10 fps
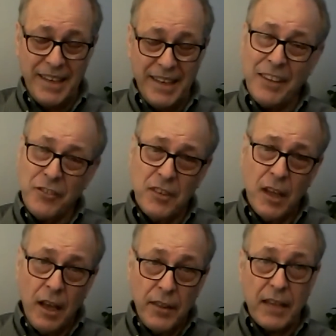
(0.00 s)
And
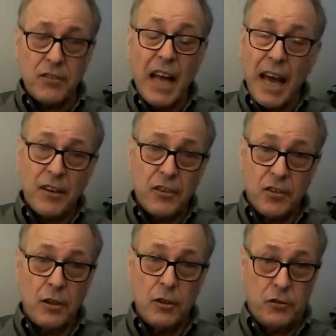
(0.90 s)
that's not a
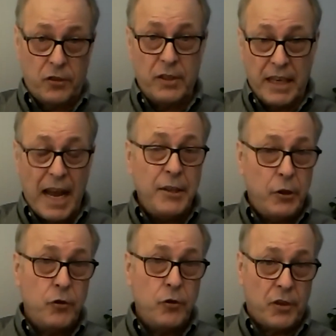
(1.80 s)
solution that I
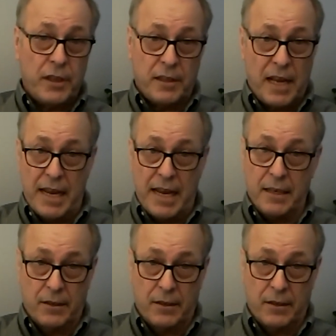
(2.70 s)
usually like,